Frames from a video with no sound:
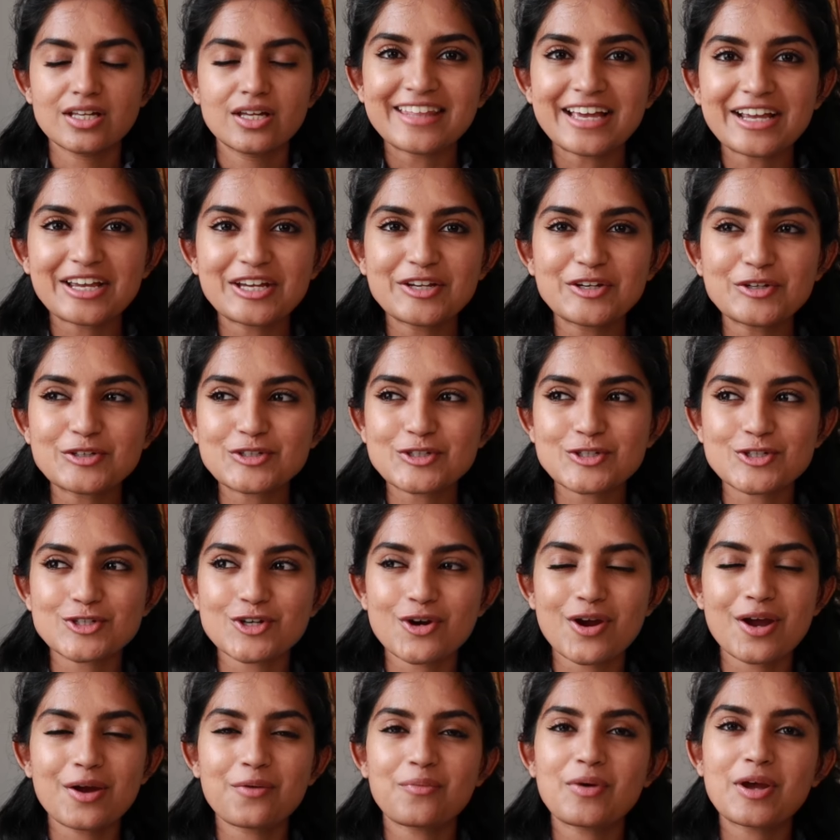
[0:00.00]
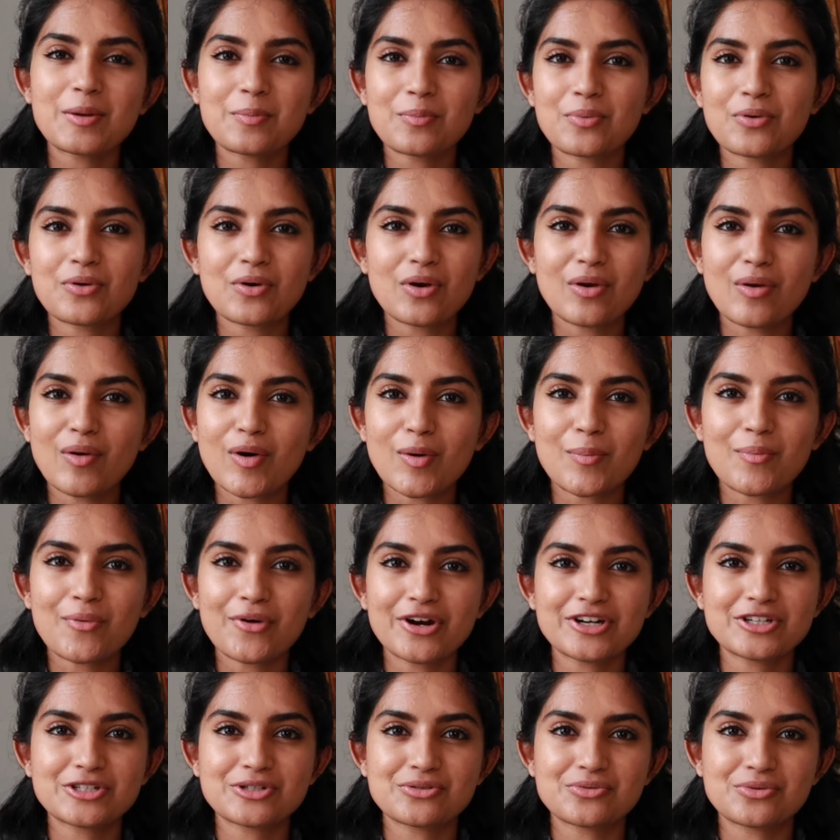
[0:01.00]
that can straight away put a lot of
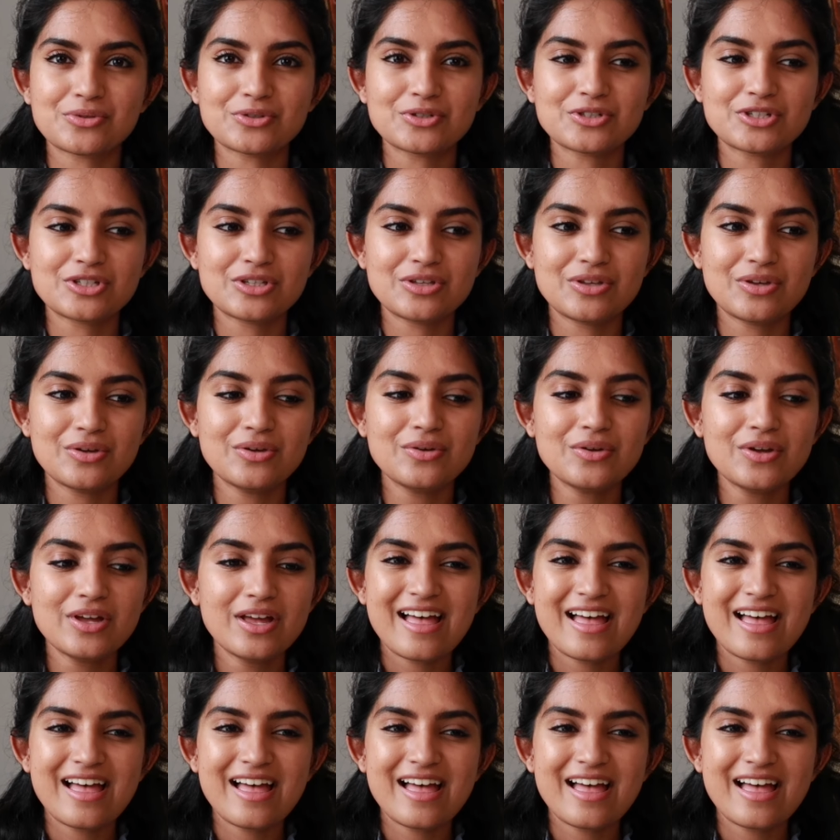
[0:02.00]
pressure onto you,